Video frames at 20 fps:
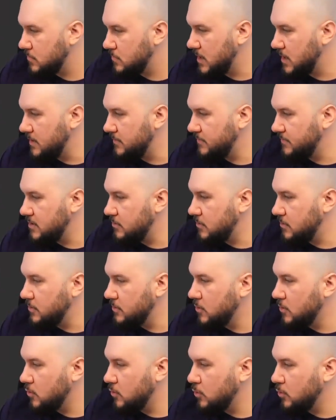if there are
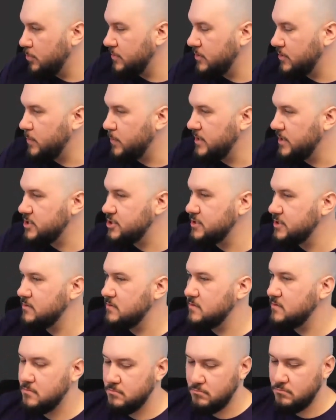no open
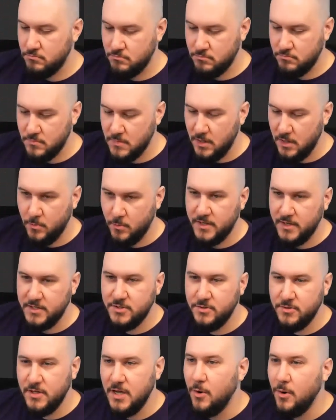questions, otherwise
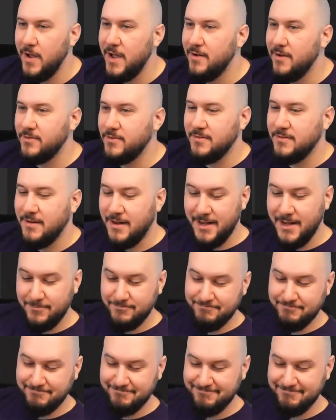you now have the
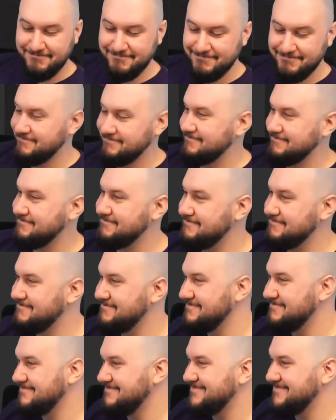time. Yes, you've got 2
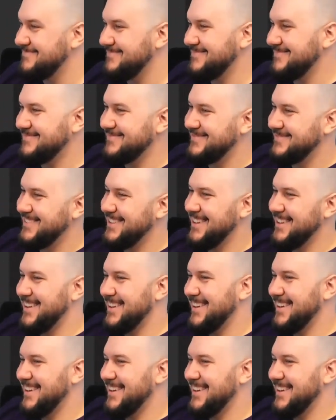or 3